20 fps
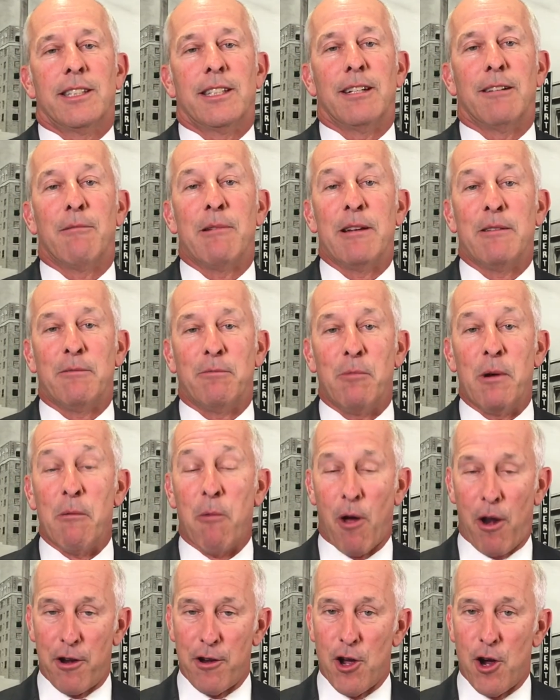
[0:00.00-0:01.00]
We
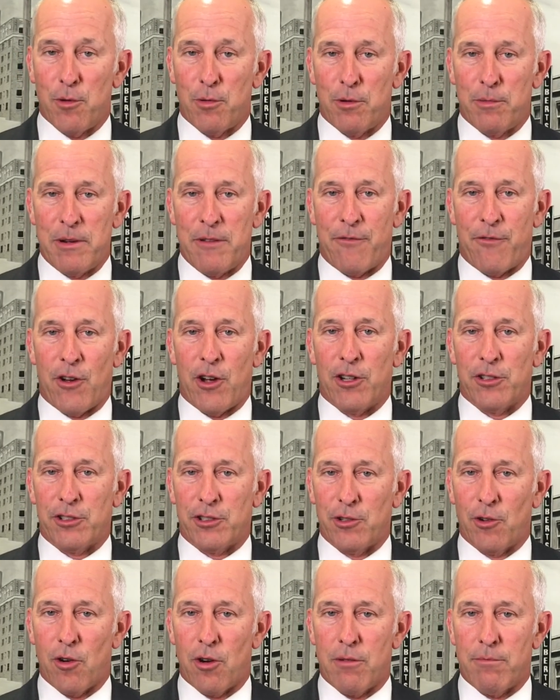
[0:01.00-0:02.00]
want to know when we fall
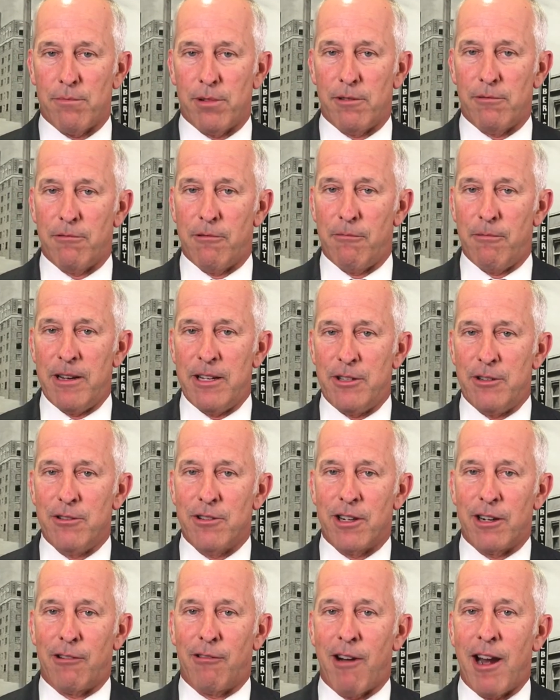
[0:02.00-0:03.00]
short, but when we
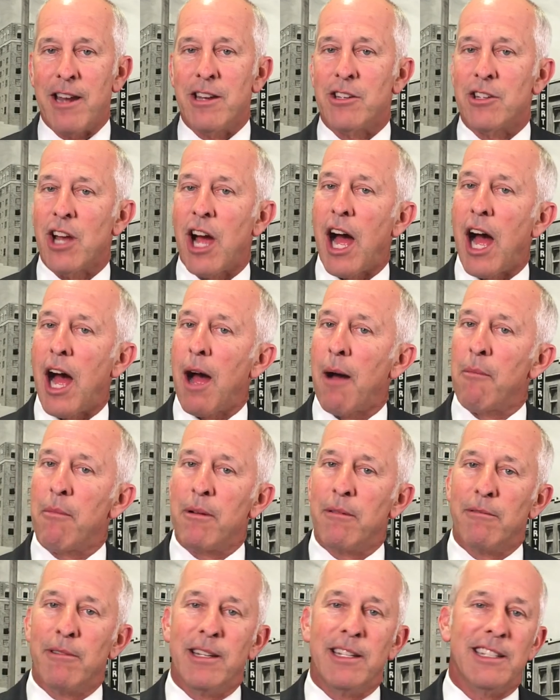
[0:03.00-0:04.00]
do a great
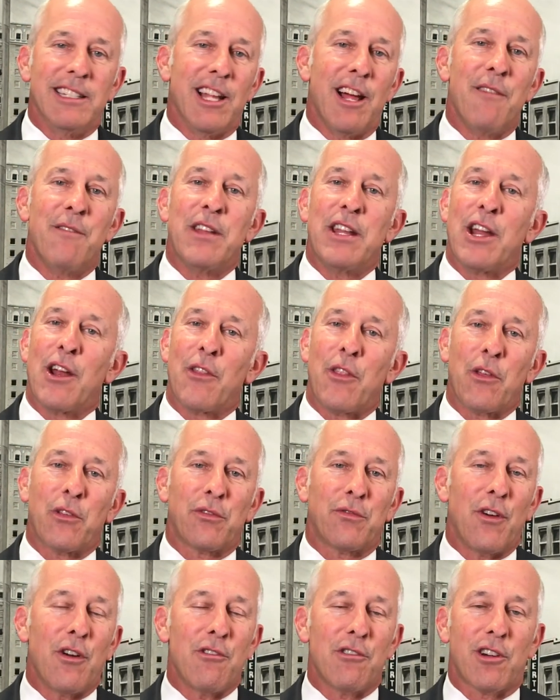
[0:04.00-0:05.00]
job, we'd love to hear
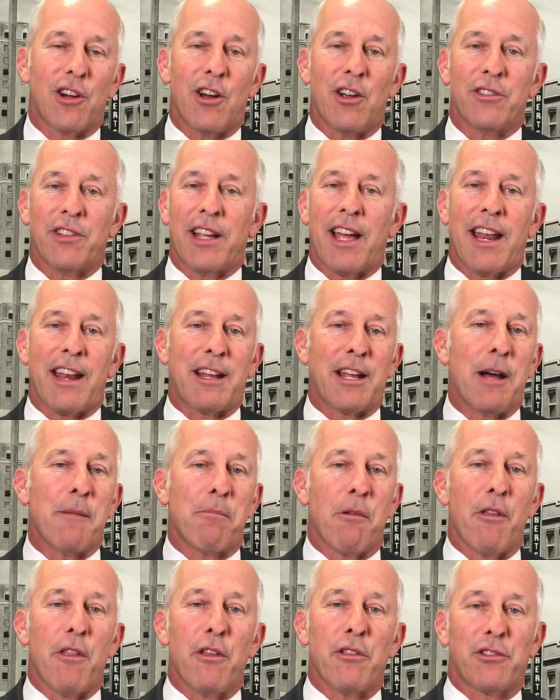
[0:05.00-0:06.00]
those phone calls. I got a
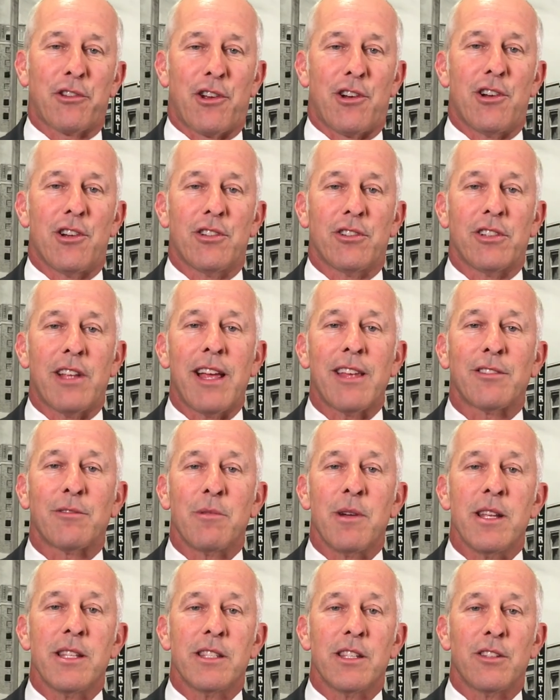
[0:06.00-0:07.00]
couple of those calls last
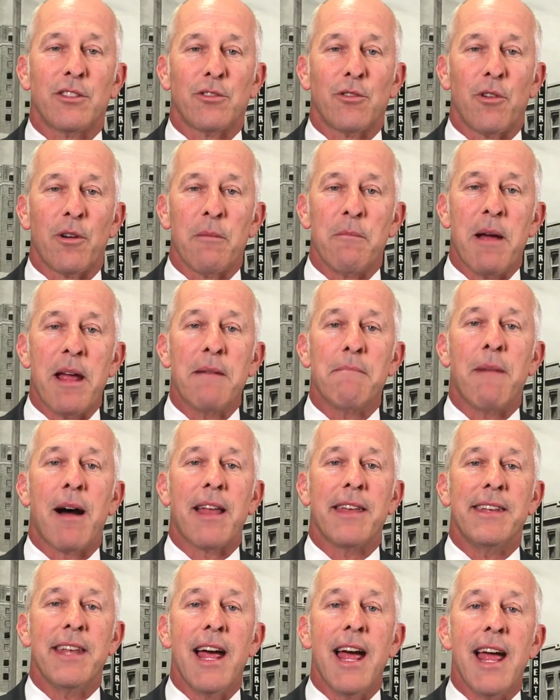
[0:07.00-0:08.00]
week that sort of made
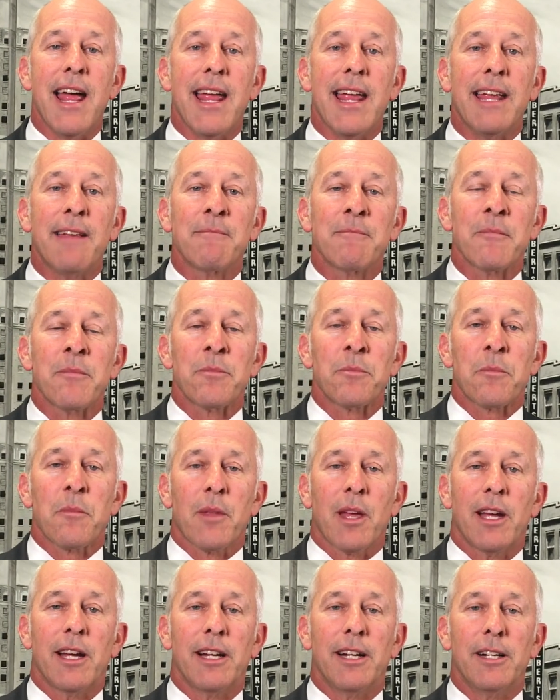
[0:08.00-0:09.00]
my day.
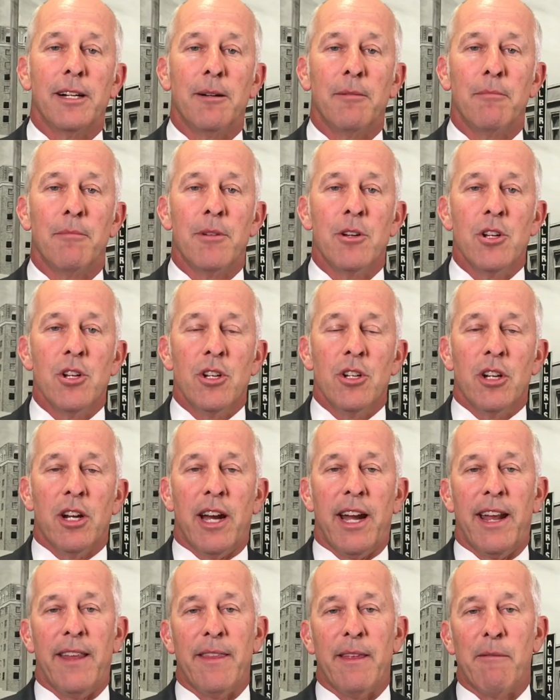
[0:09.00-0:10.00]
And
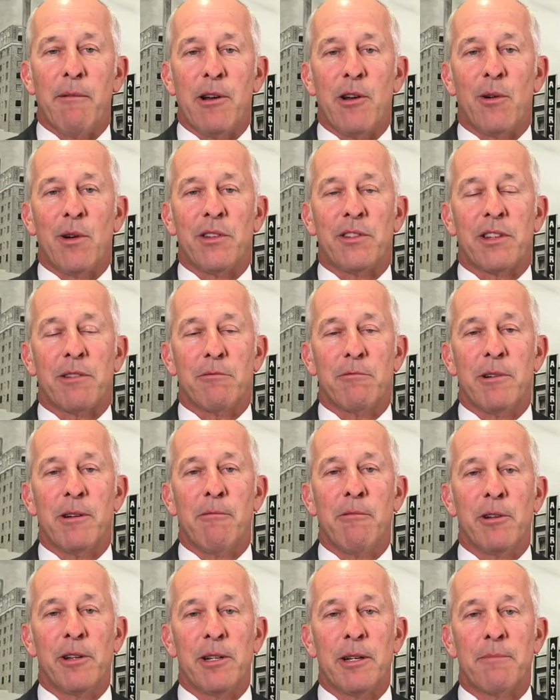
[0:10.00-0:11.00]
then
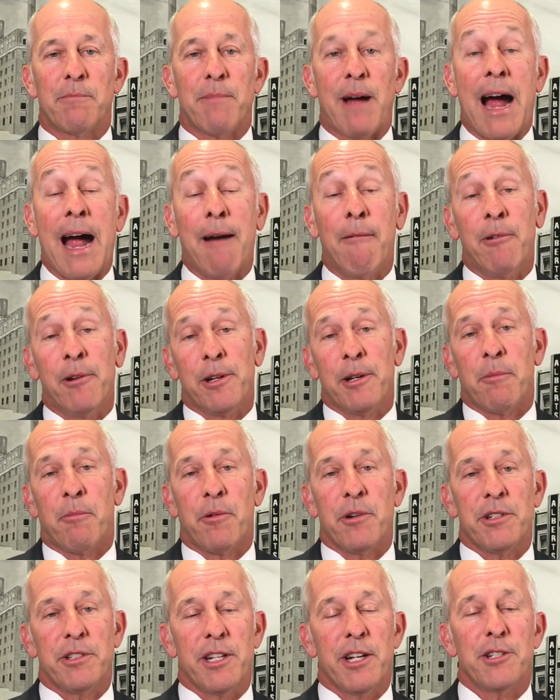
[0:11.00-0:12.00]
I really
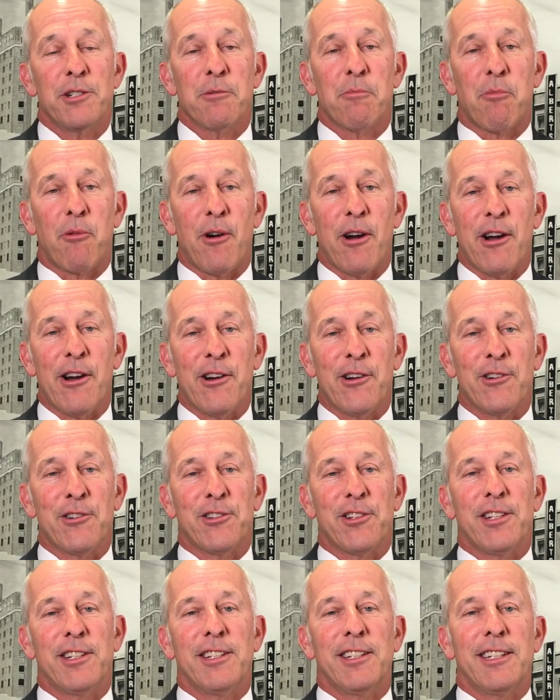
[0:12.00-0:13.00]
appreciate your
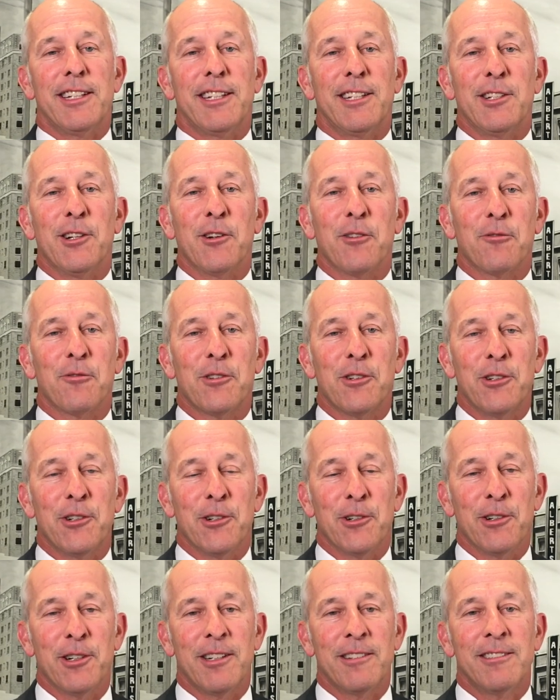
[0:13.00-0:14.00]
prayers and
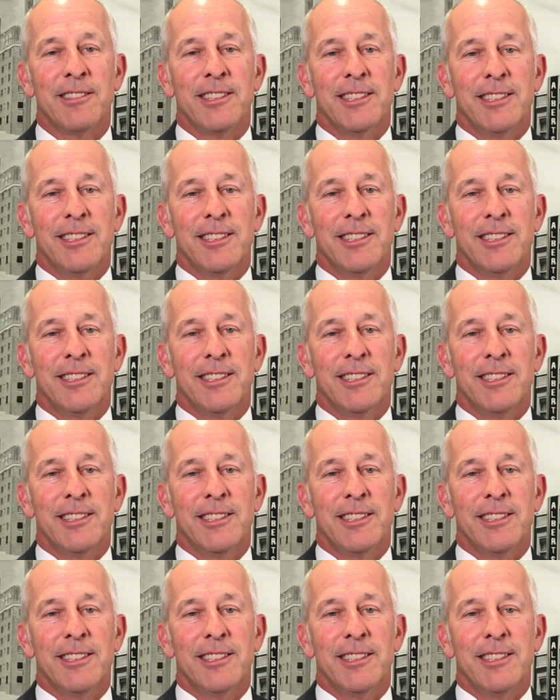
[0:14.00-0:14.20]
your